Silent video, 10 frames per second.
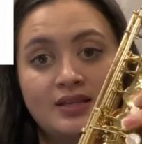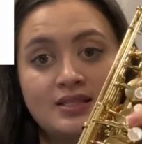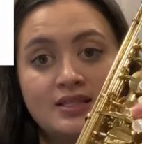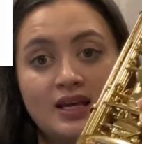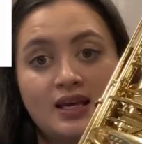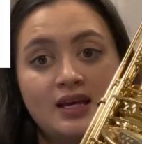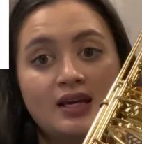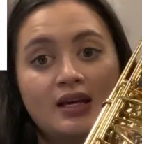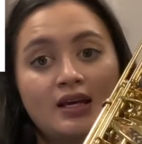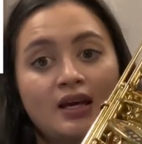
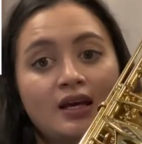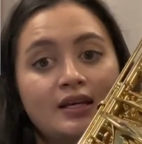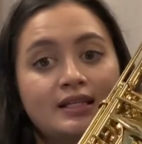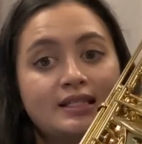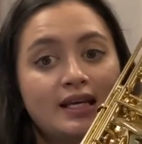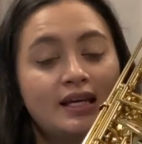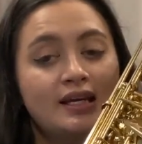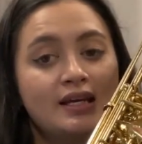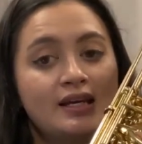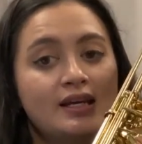C,
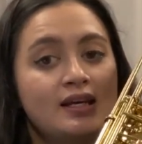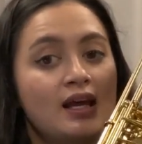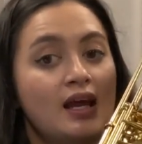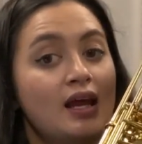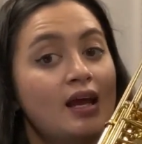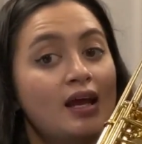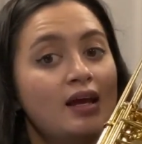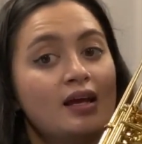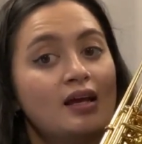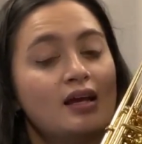D,
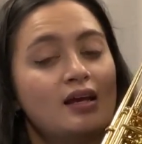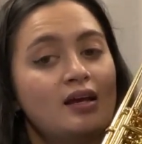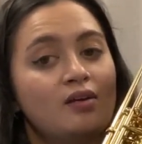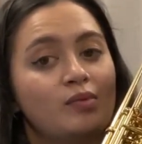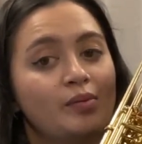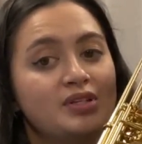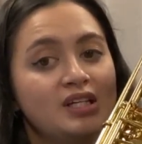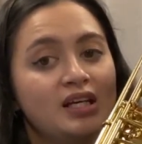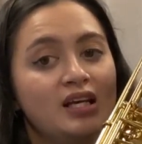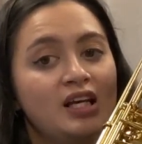E. Remember
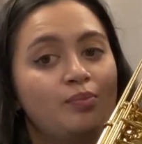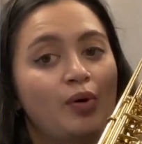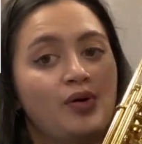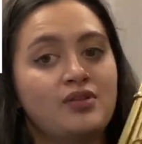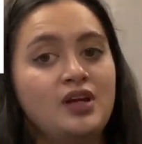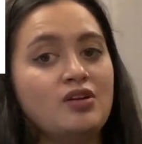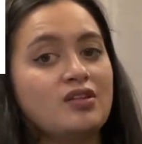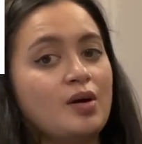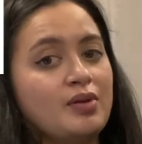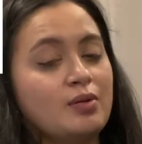D and E both need your
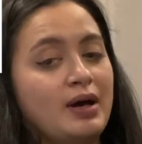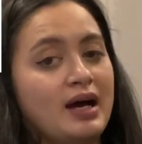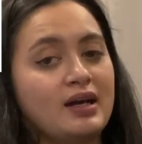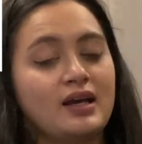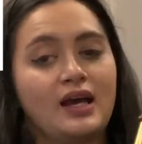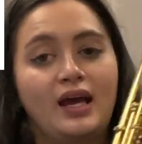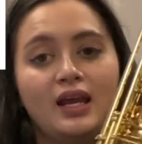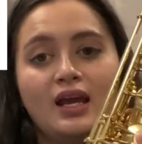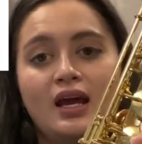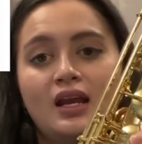thumb at the back. And
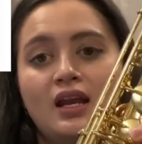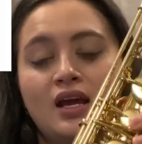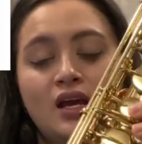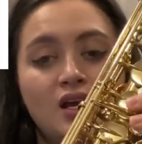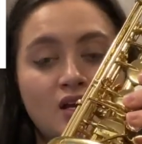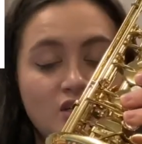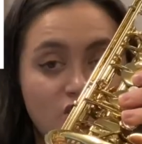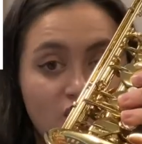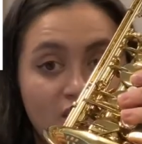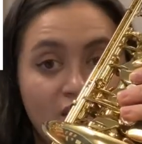again,
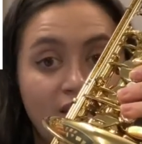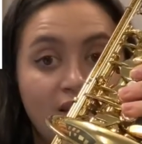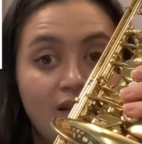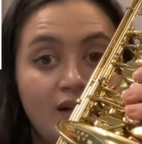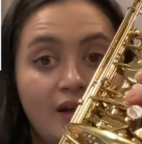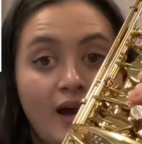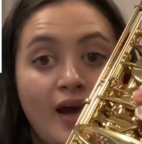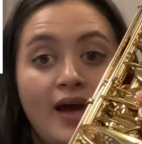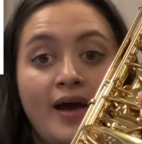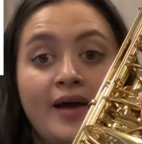G,
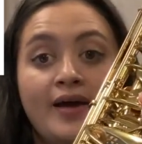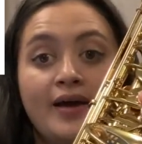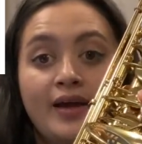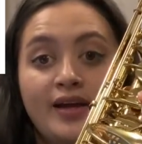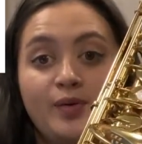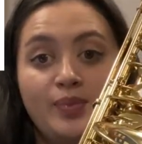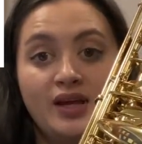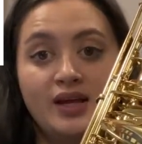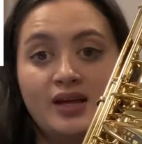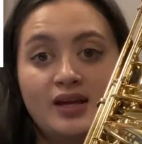A,
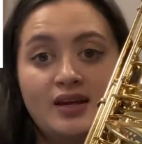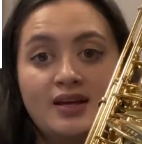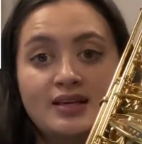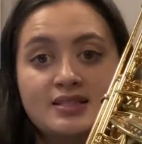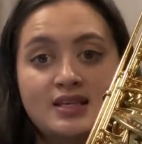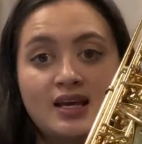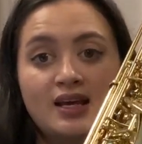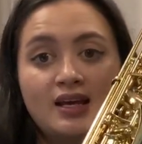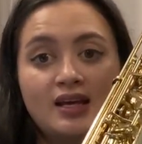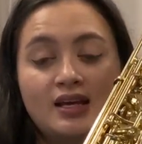B,
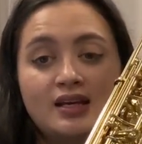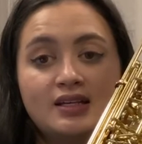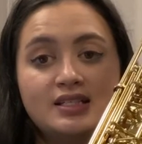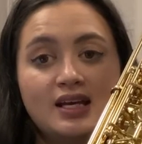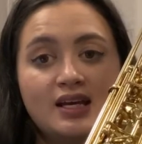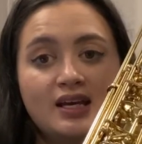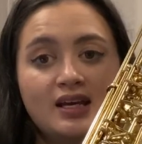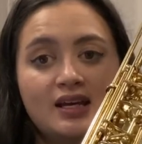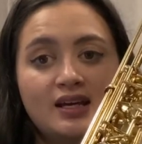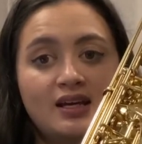C,
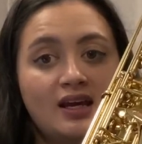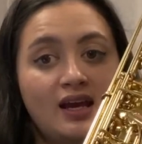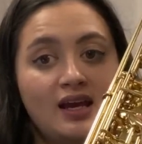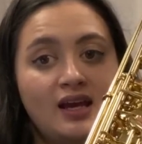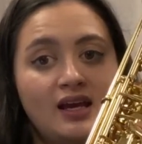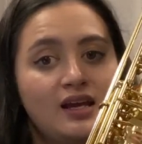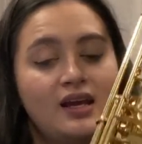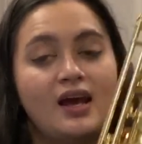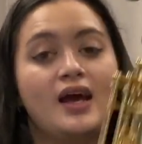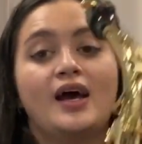D, E.
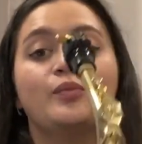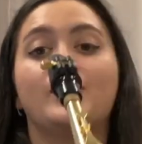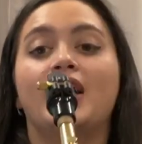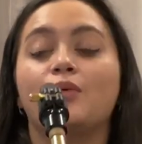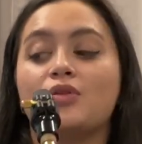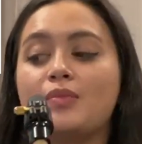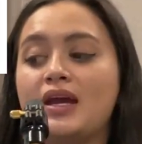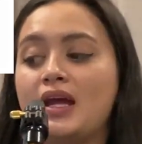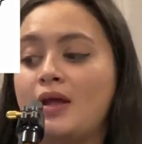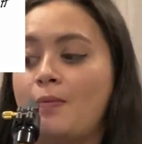And play it with
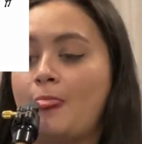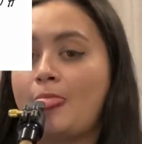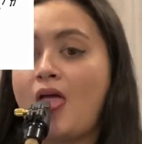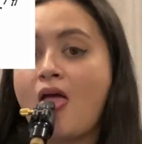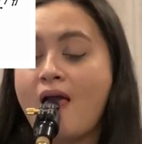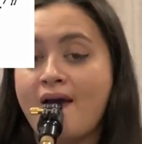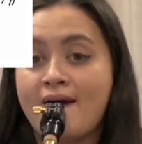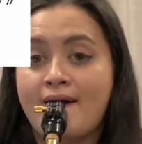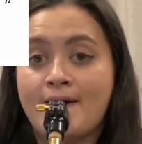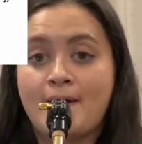me.
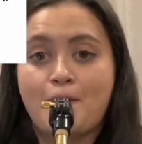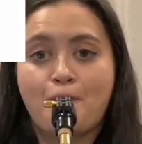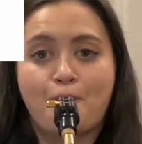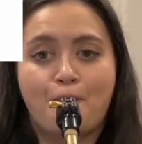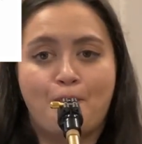And